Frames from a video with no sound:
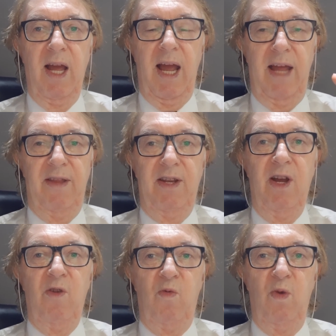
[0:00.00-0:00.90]
And they
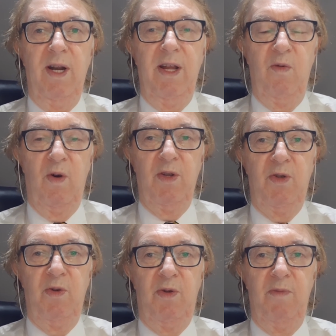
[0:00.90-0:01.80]
don't really
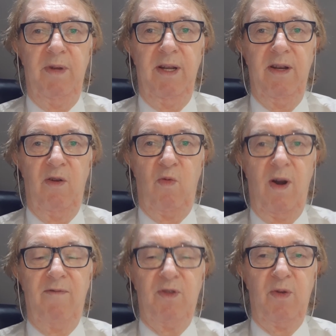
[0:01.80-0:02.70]
want you to be in a
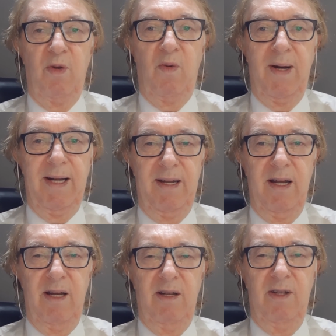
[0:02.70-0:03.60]
rough sort of way.
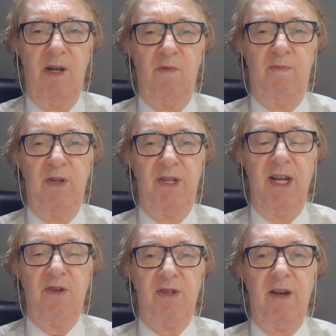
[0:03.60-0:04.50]
Don't
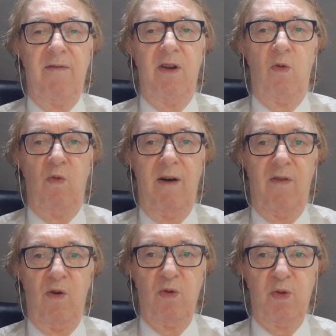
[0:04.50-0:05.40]
present yourself in a
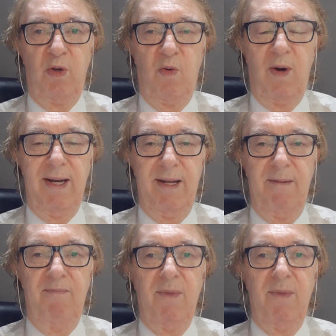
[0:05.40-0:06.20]
rough old sort of way.